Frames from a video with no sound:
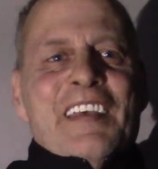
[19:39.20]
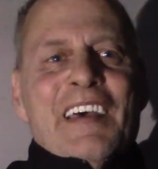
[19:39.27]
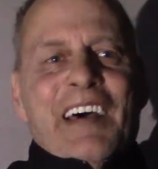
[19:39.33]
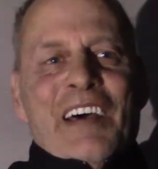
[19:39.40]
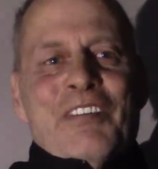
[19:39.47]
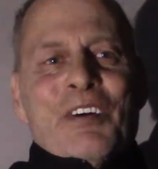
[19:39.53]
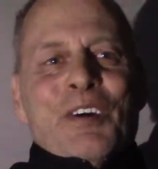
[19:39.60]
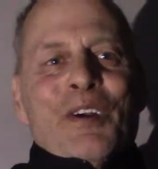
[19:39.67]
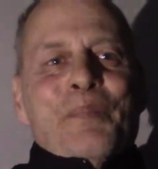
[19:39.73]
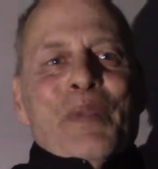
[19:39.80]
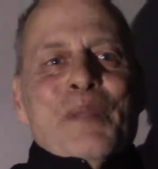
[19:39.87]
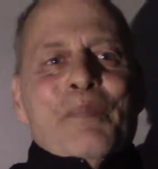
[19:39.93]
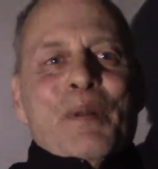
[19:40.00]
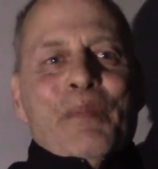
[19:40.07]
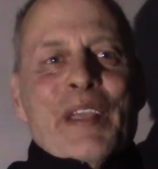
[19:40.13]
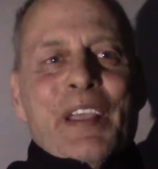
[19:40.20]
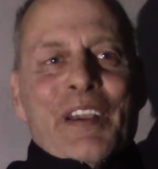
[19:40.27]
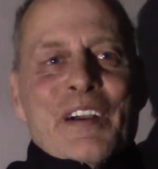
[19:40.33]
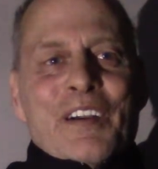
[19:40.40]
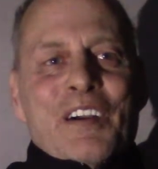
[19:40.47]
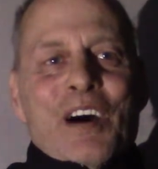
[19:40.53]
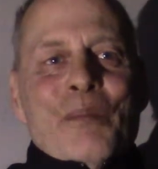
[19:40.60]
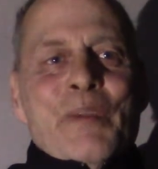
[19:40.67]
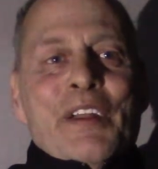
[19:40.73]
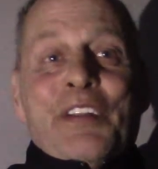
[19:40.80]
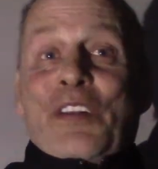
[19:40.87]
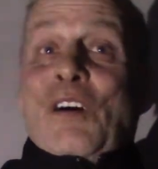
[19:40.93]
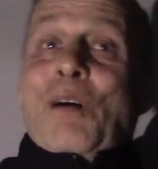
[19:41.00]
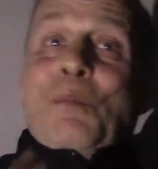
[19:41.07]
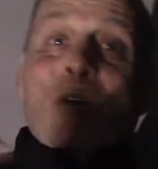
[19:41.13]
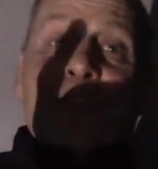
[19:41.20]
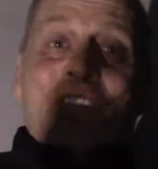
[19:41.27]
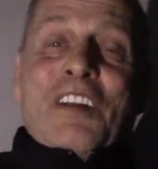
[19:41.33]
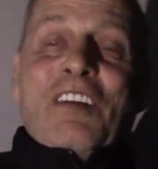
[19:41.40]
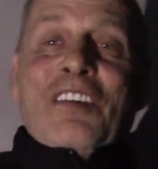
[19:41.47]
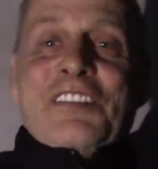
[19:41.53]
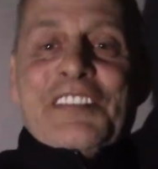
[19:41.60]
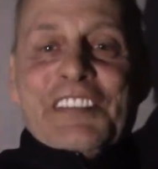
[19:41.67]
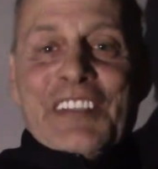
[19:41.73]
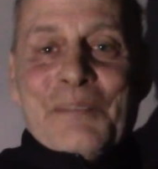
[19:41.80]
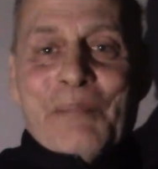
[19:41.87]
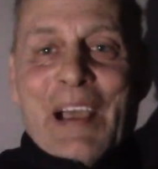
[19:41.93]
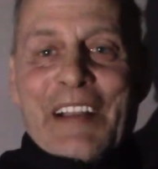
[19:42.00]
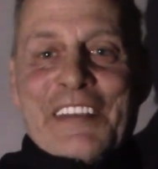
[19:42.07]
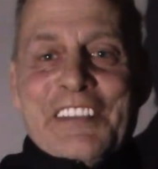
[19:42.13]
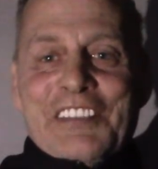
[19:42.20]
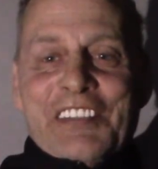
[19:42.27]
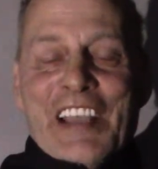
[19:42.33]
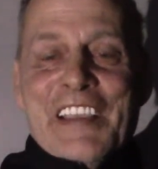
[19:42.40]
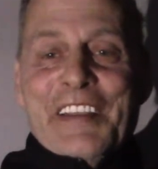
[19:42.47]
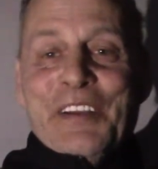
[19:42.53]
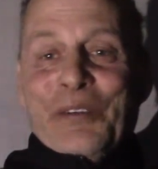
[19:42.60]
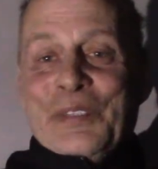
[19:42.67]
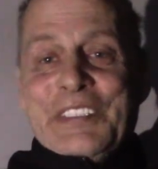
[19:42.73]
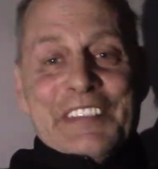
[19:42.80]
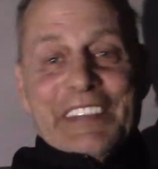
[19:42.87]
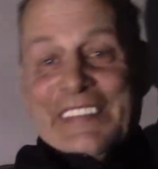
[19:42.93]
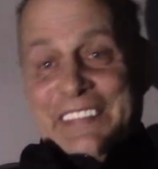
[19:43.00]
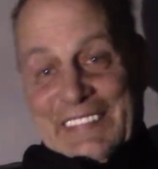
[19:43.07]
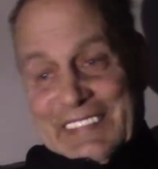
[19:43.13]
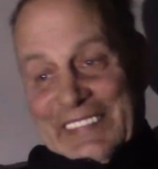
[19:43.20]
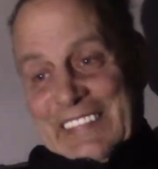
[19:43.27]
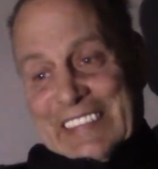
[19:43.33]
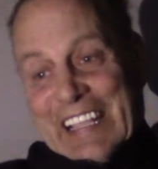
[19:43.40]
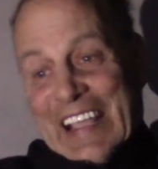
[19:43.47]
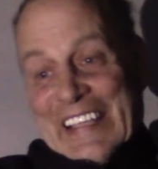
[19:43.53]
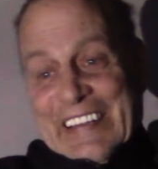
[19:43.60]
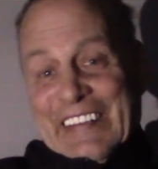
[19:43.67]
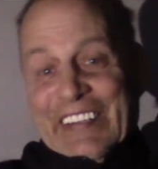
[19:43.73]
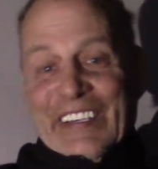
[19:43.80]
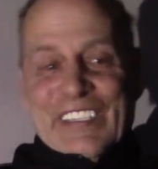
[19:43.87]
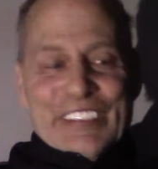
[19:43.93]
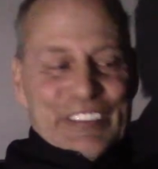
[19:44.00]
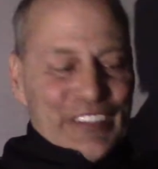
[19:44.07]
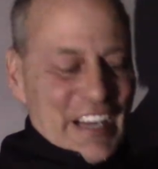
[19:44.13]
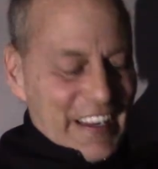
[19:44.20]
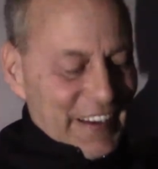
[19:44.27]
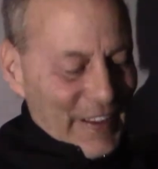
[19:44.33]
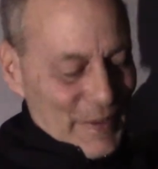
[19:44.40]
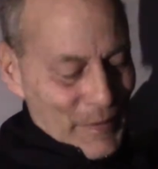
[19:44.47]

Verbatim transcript: I've heard people make a comment, it almost launches it back to China, which it kind of does, right?